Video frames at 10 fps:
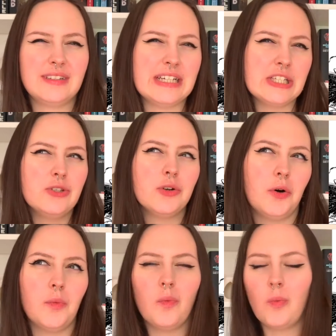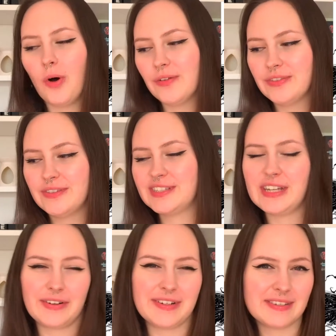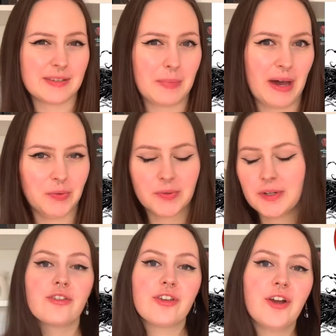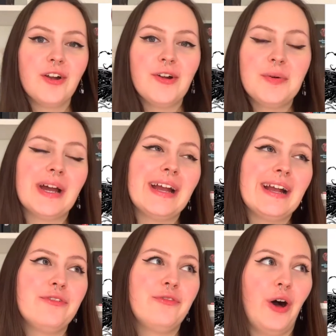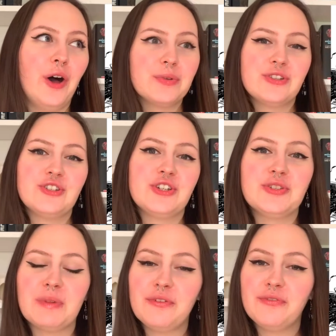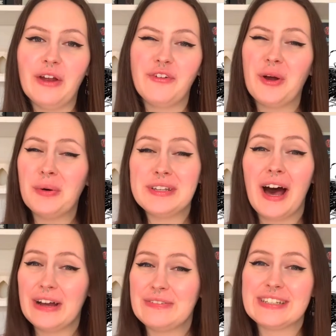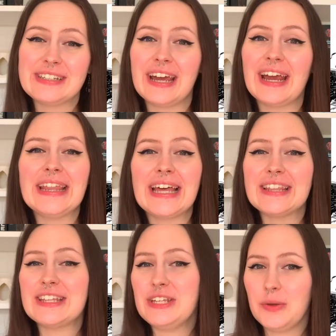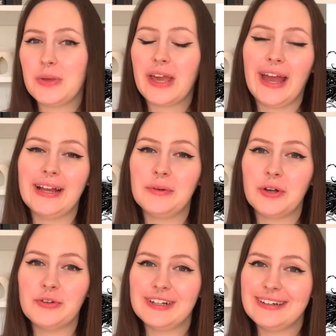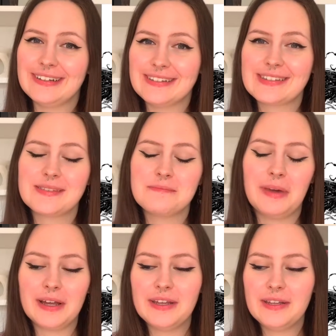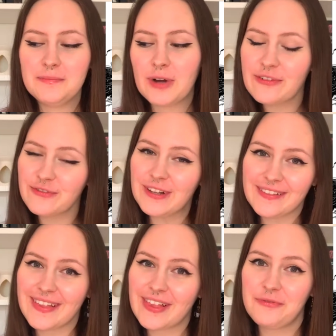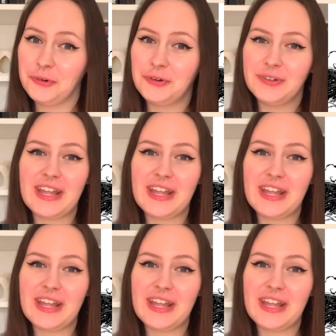is not what the series is about. So if I was to choose my favourite, I'd have to say that the UK cover is my preference for